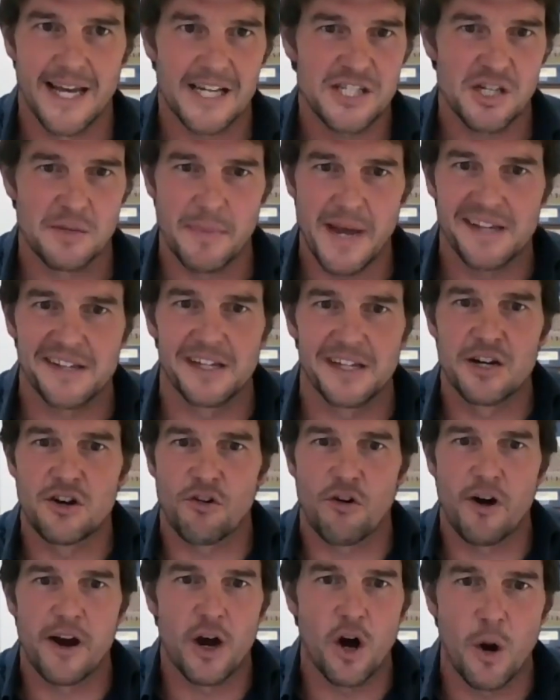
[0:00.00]
Actually makes it a
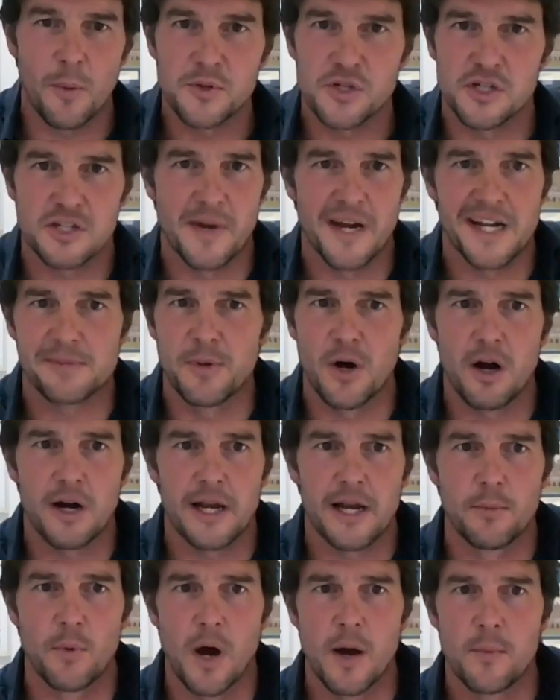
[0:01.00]
great option to make
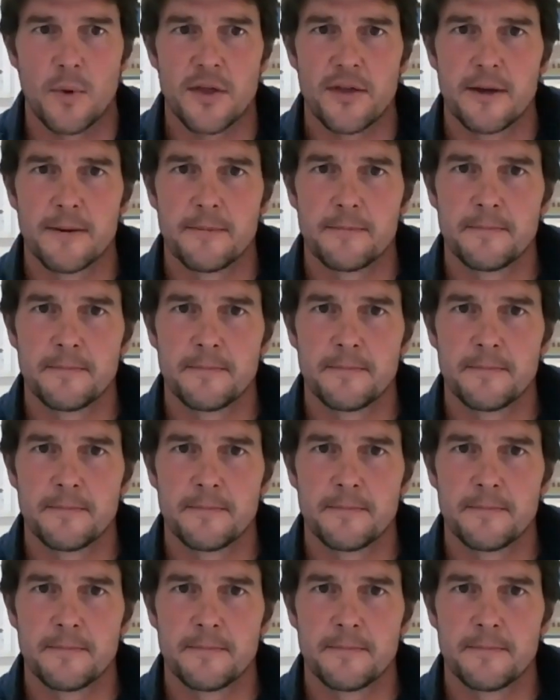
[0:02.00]
sparkling wine with.